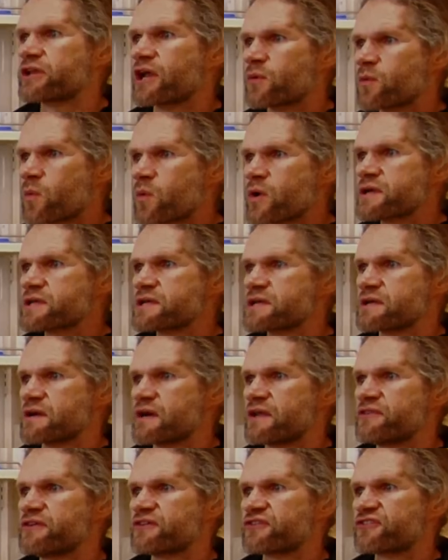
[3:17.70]
on working
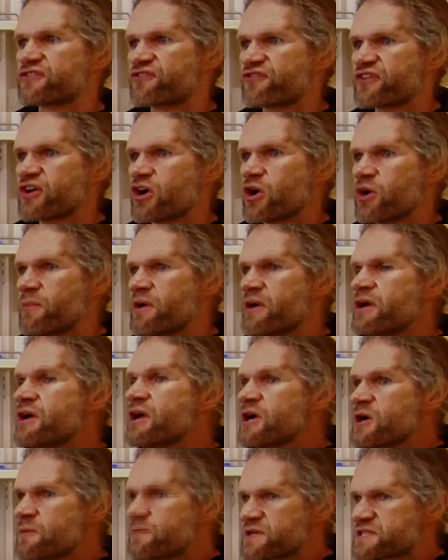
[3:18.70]
on this film,
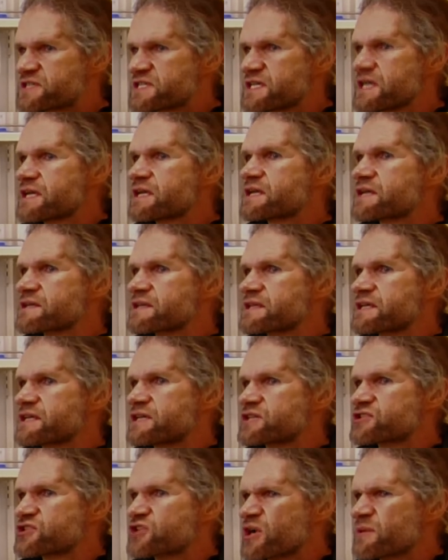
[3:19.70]
particularly
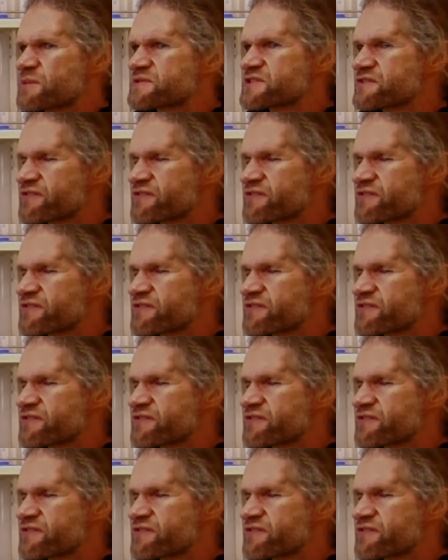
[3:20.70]
in terms